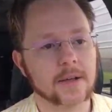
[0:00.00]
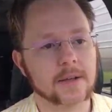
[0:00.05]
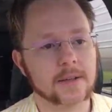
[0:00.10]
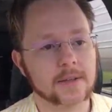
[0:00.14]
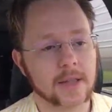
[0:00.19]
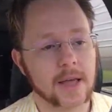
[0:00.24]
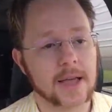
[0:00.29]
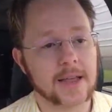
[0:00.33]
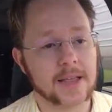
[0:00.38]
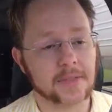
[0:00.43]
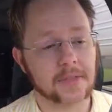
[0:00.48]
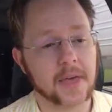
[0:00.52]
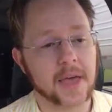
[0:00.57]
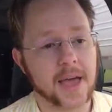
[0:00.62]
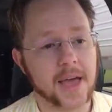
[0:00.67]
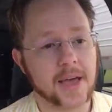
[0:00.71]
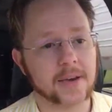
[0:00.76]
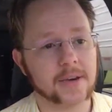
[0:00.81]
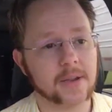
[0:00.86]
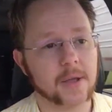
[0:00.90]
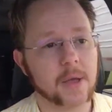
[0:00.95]
like
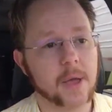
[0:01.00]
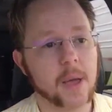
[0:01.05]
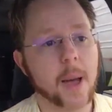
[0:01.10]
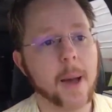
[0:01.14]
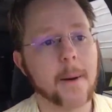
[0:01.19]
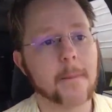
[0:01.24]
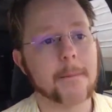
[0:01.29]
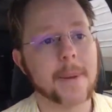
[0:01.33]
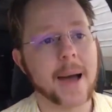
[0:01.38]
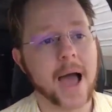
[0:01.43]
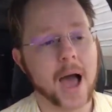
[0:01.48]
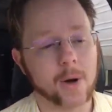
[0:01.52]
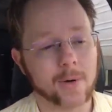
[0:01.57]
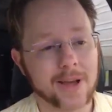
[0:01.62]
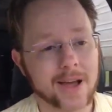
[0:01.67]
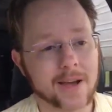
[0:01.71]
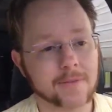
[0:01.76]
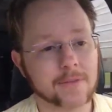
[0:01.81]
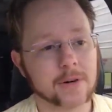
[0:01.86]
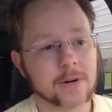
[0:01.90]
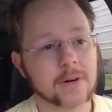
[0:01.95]
that.
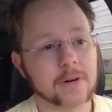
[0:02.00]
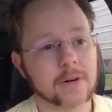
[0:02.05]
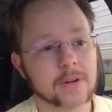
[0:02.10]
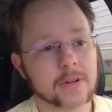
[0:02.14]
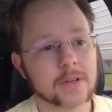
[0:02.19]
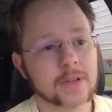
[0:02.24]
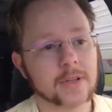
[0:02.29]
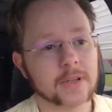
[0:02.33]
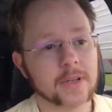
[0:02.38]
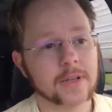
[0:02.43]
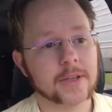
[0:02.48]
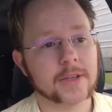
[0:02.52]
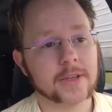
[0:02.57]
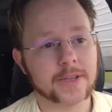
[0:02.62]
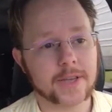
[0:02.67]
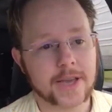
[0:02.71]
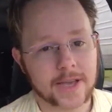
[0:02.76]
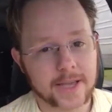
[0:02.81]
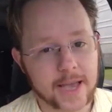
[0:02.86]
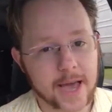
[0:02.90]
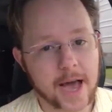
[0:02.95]
However,
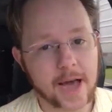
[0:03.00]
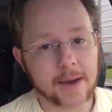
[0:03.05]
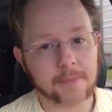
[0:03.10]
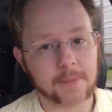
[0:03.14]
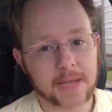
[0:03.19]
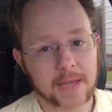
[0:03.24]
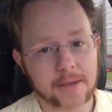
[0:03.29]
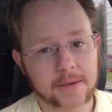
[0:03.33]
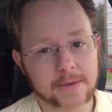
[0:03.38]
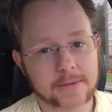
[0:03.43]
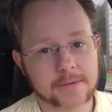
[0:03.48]
you got me.